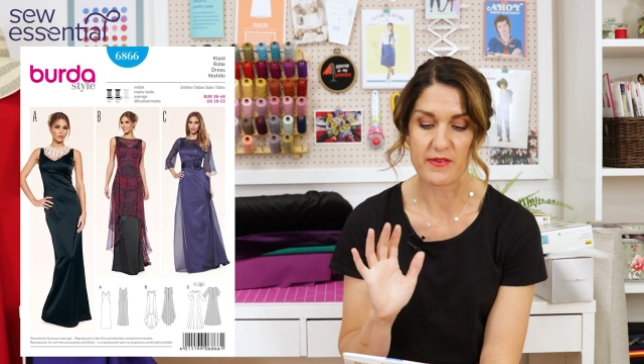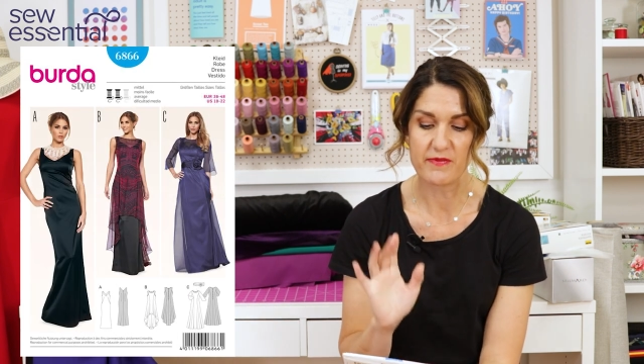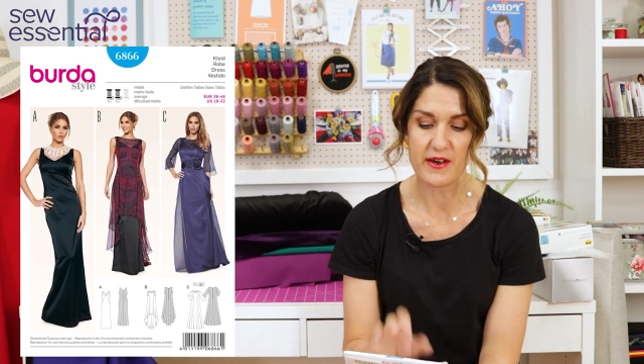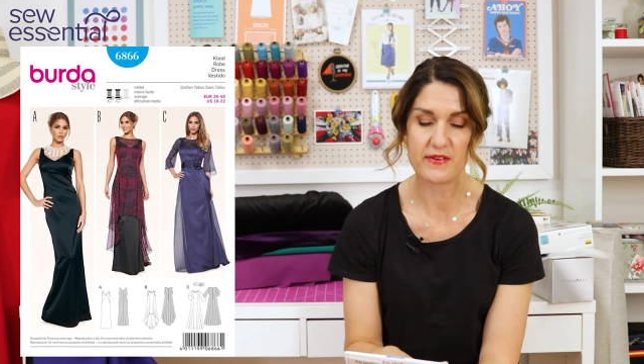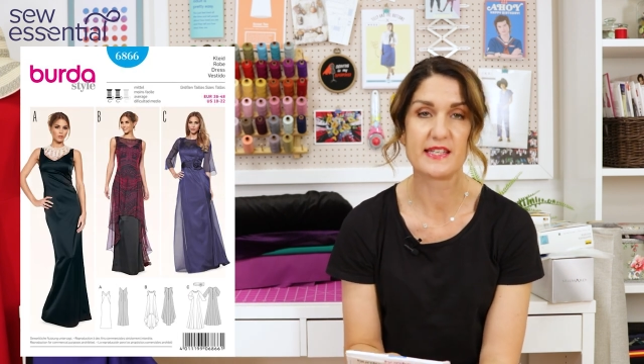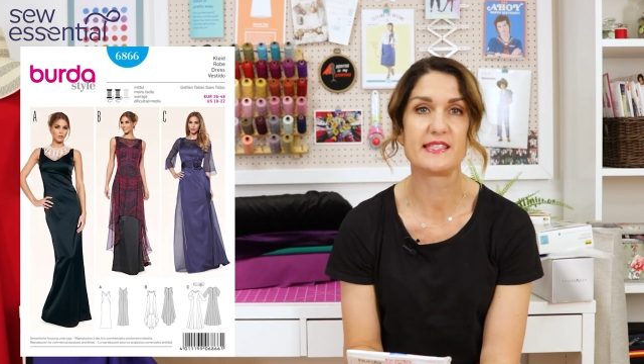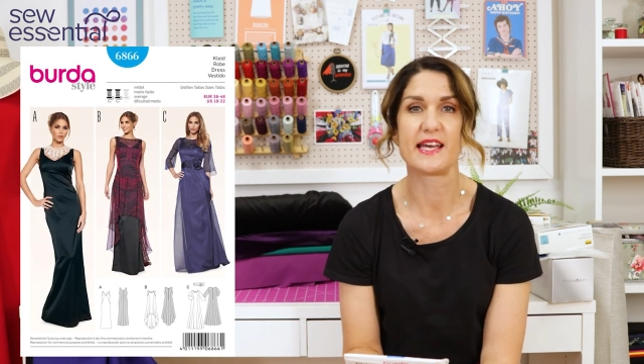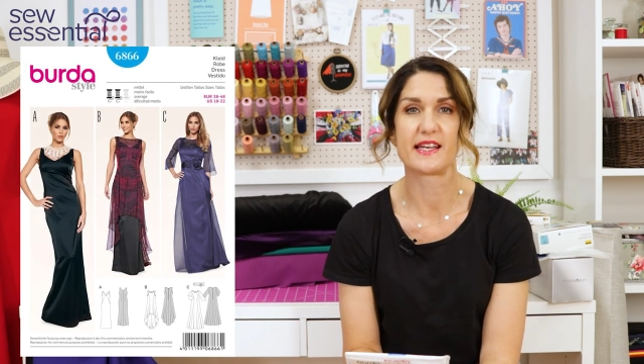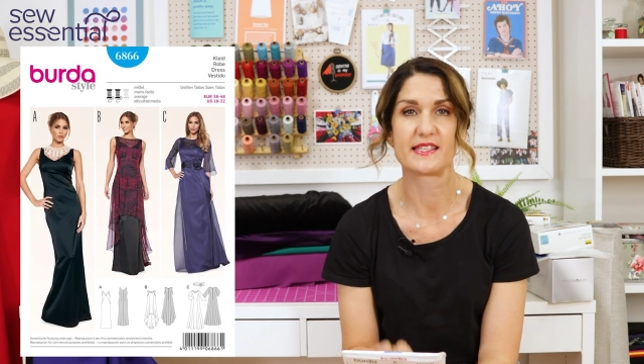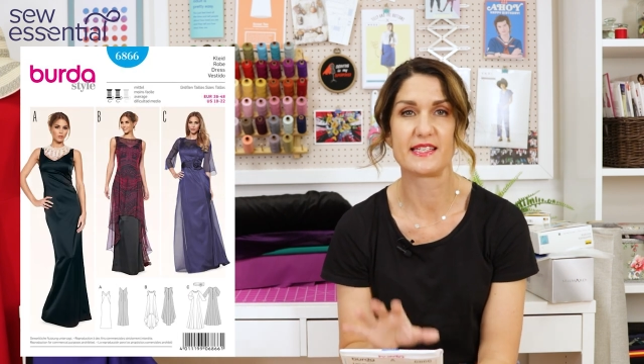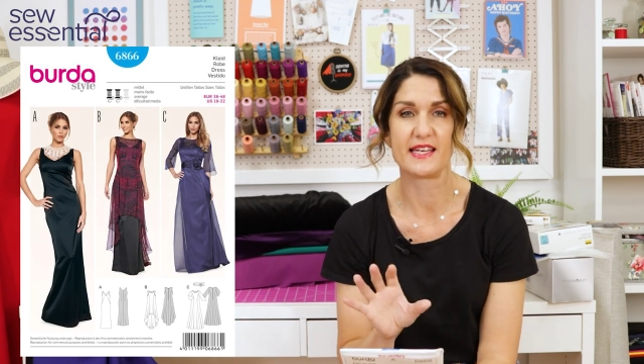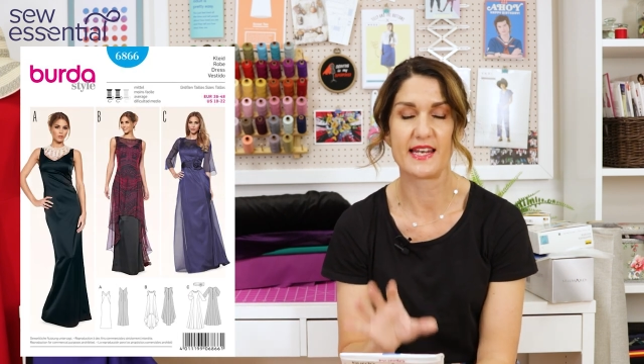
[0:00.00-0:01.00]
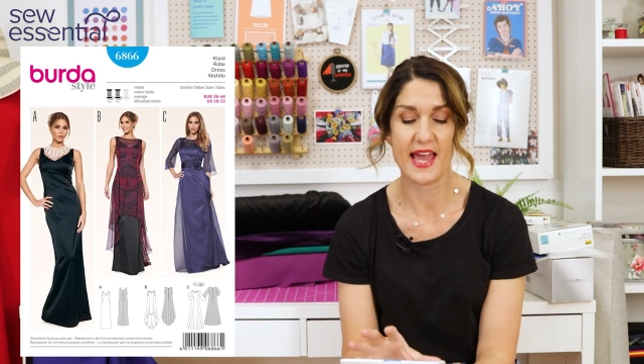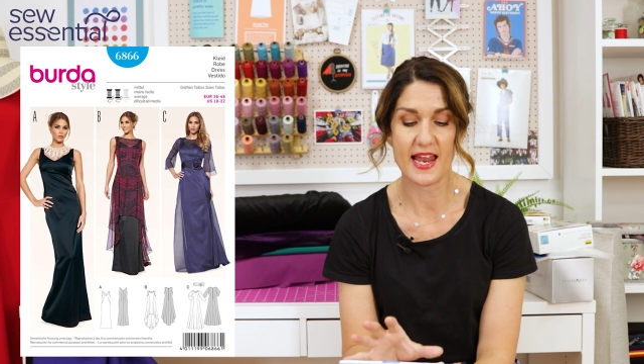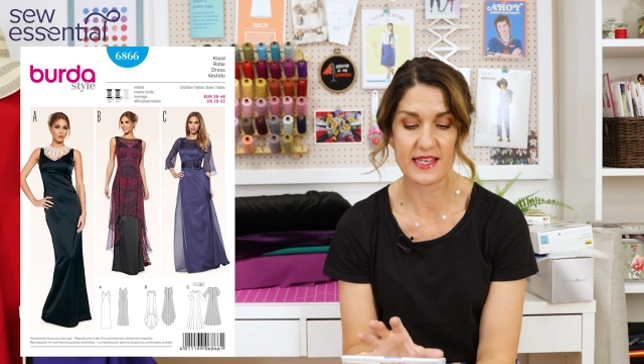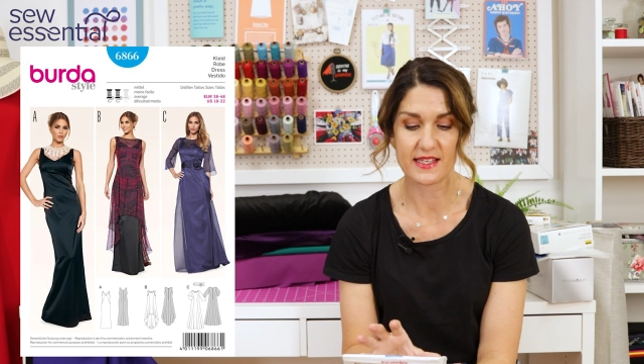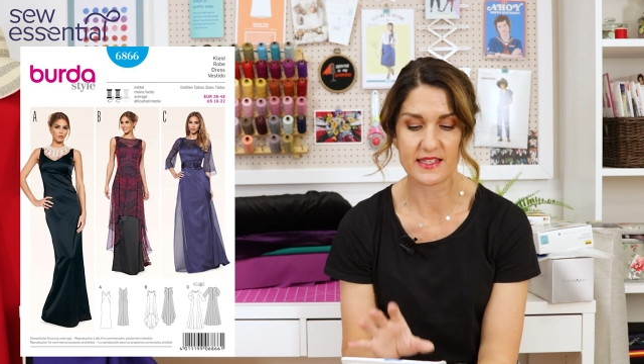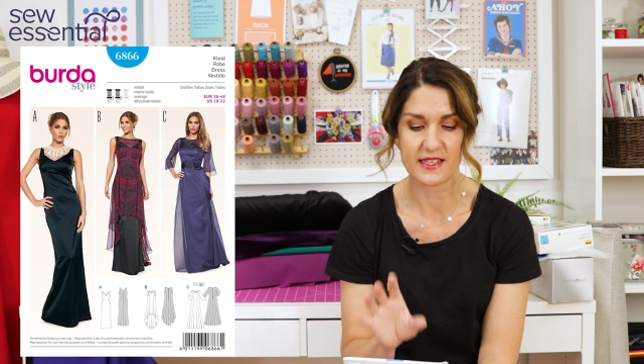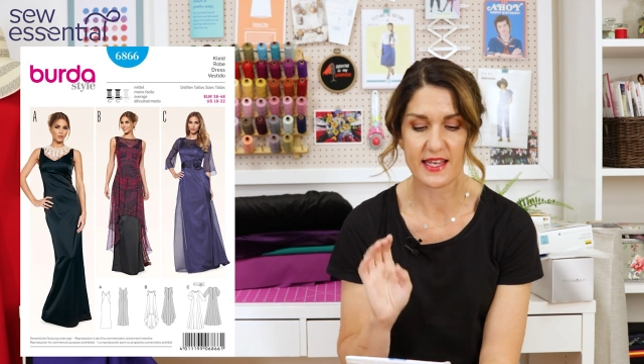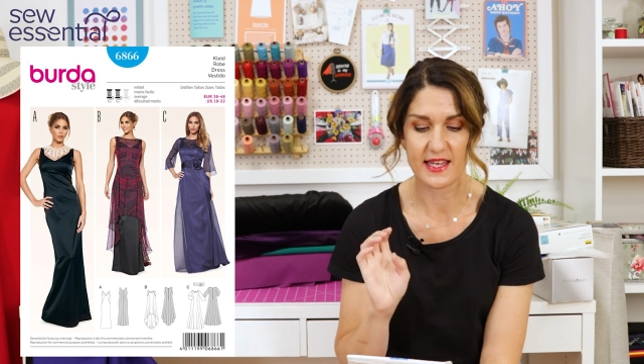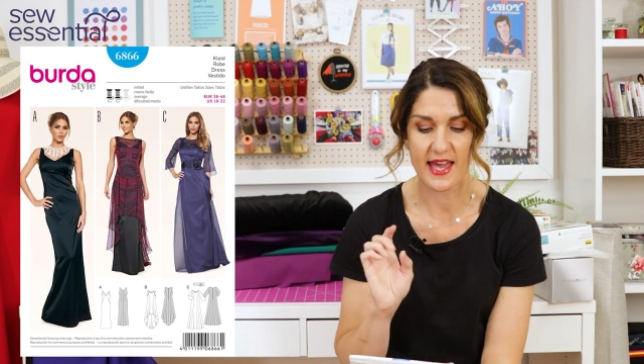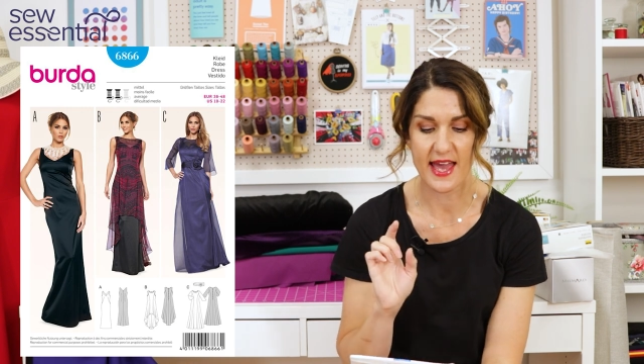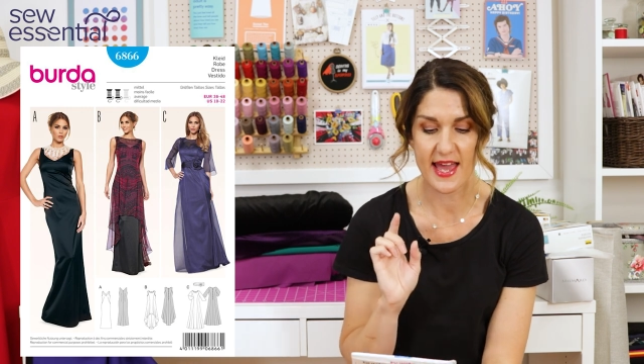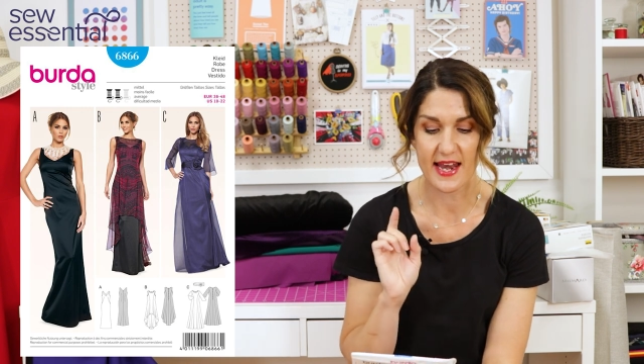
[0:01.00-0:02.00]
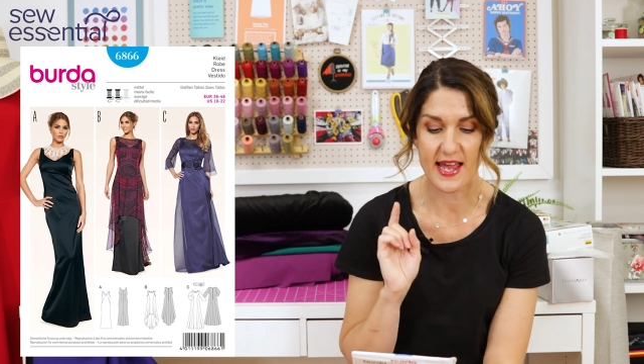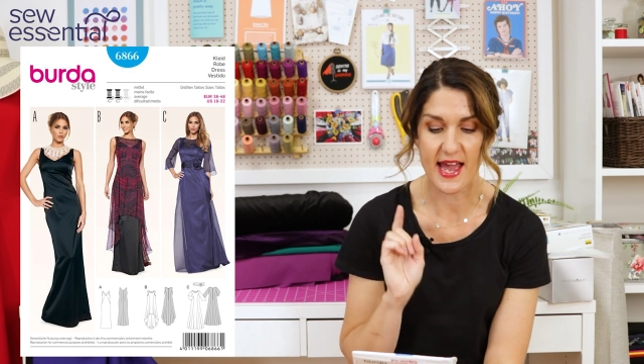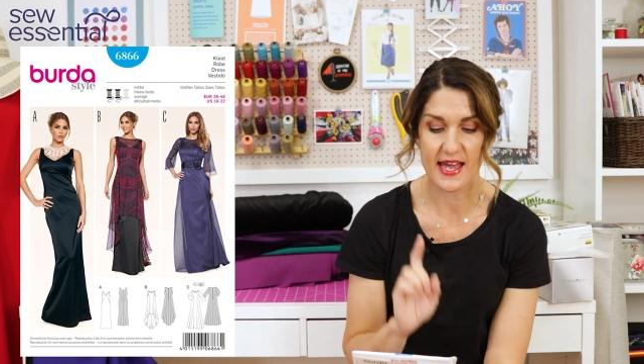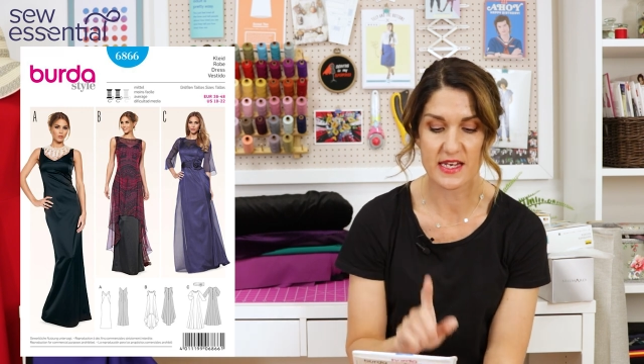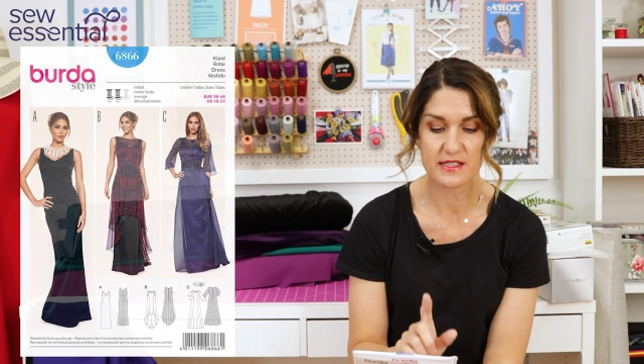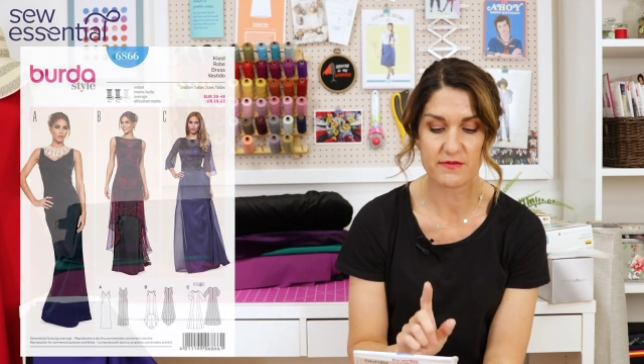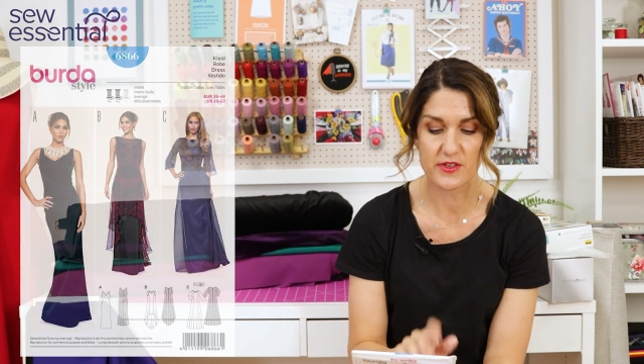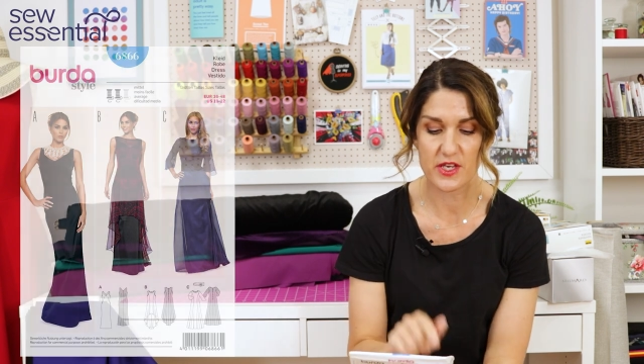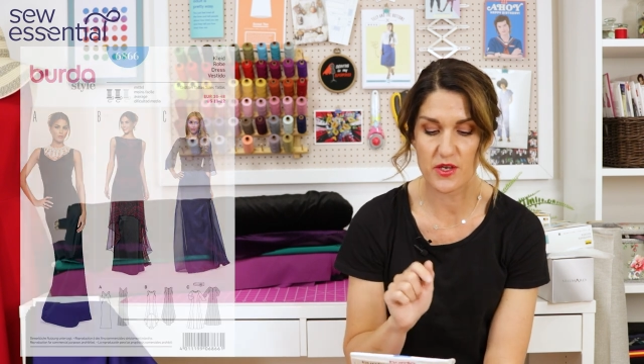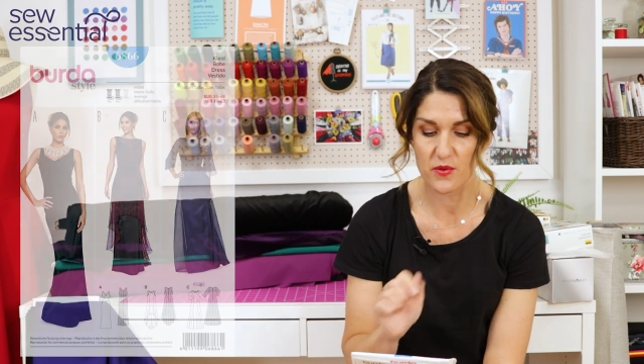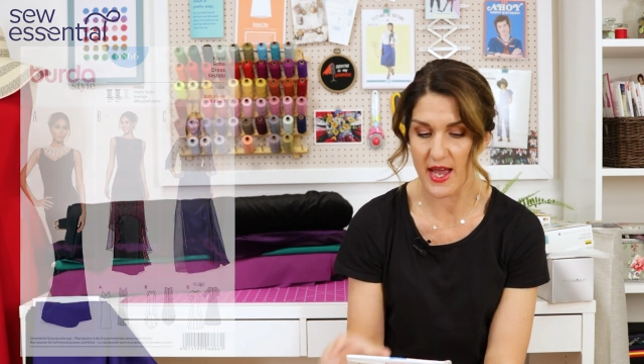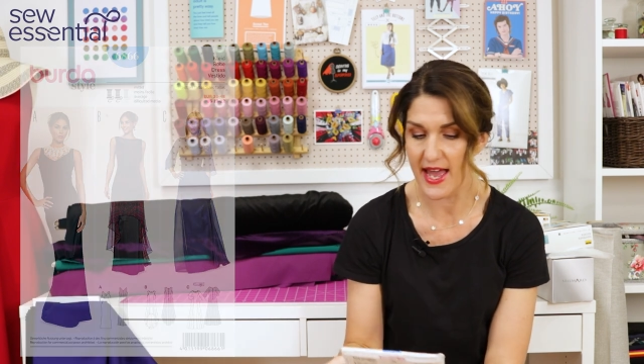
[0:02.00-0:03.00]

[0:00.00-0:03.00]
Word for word: very sexy and elegant again. And view